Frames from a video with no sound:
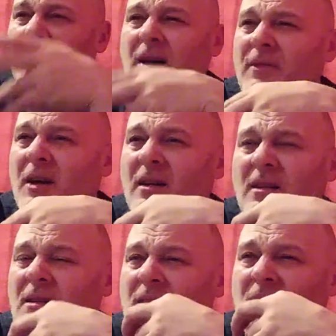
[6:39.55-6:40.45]
another.
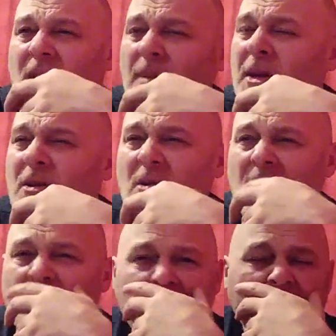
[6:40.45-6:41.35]
I mean,
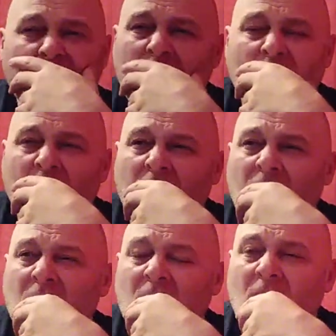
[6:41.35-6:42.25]

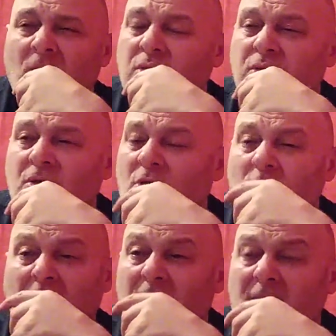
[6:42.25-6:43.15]

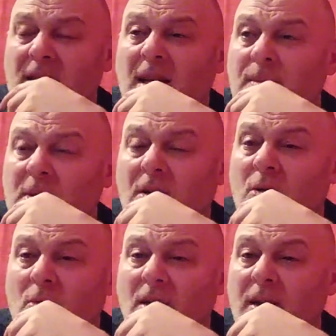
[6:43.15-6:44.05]
Craig is
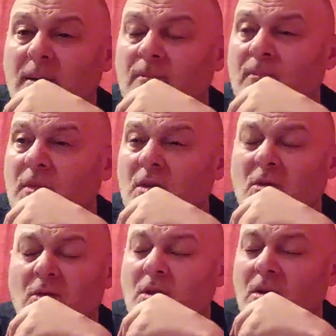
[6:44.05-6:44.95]
absolutely
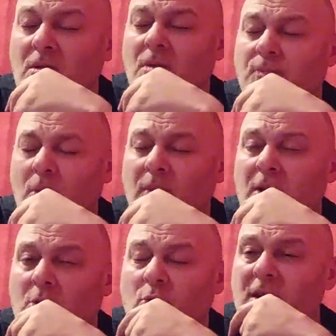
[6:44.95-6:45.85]
probably
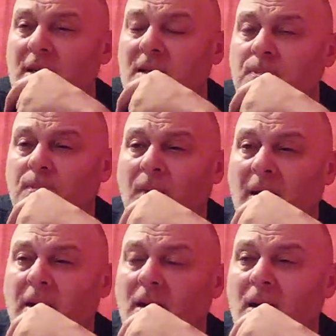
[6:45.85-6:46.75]
the greediest
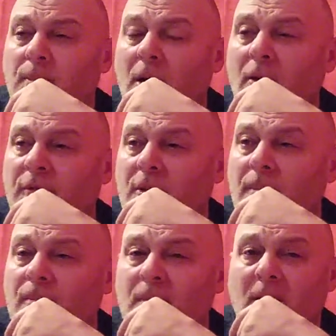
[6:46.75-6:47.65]
bugger apart
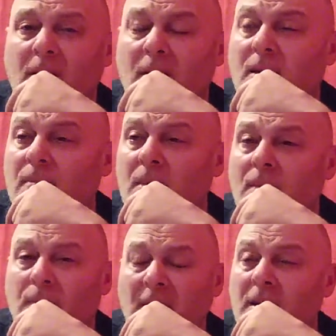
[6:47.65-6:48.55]
from
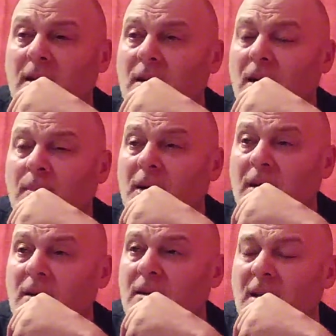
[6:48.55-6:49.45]
Beggie. I
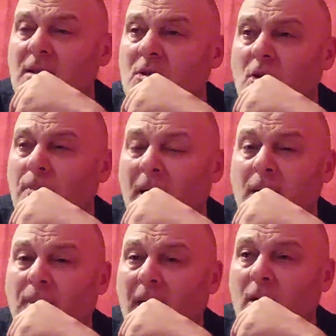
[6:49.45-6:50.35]
mean, he's got
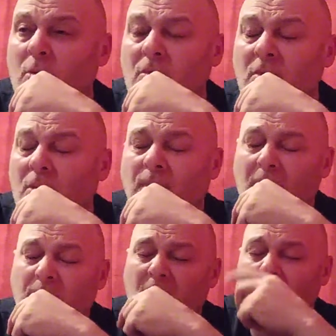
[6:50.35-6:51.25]
PayPal, not
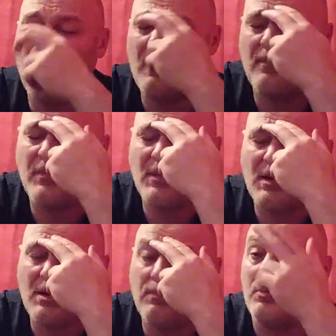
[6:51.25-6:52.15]
PayPal,
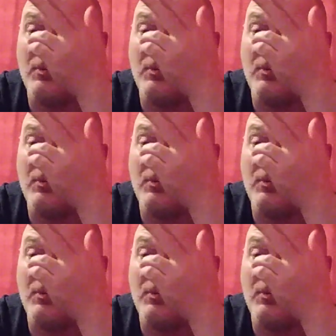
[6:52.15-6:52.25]
he's